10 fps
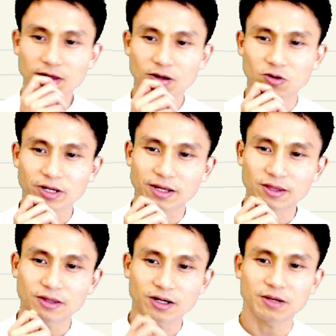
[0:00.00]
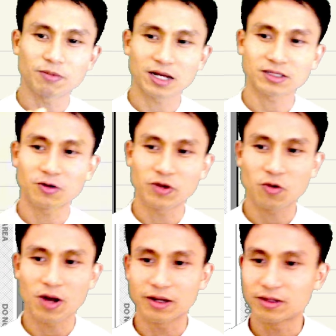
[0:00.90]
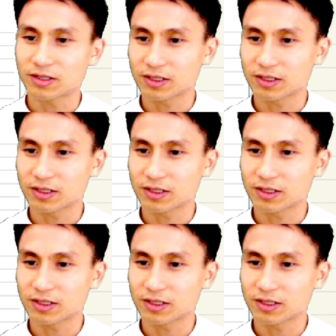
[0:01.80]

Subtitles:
Okay, 30 marks are required.